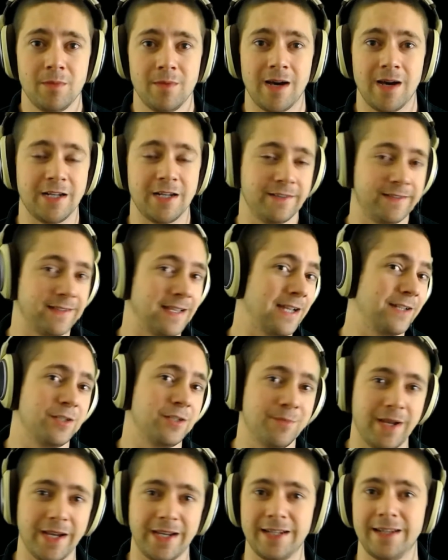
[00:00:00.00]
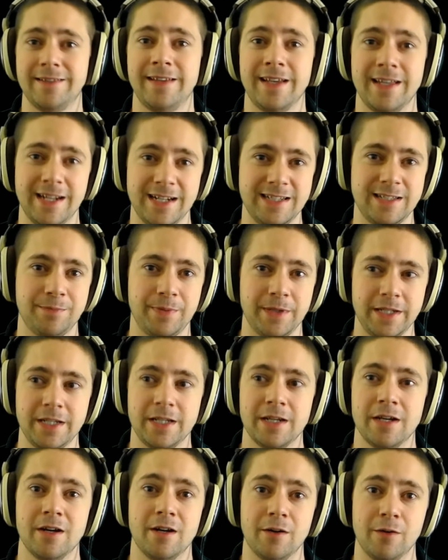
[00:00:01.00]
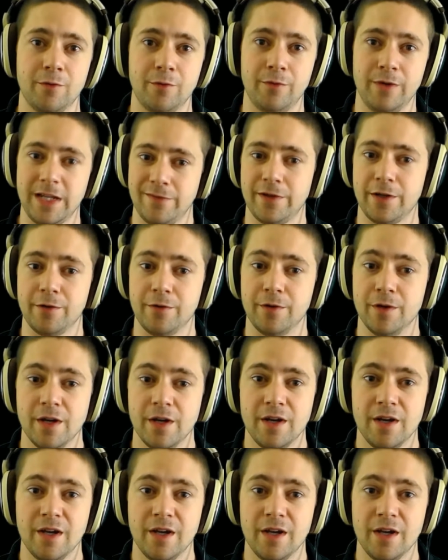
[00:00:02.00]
I just had to make it a 1080p review.